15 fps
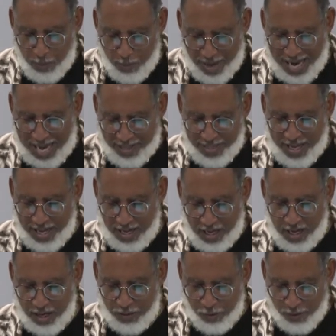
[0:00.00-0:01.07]
by their
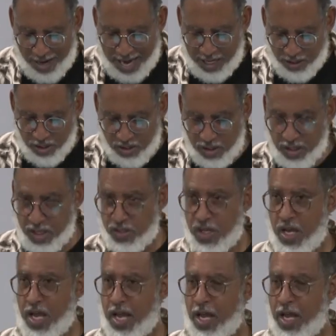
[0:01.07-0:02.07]
unrighteousness,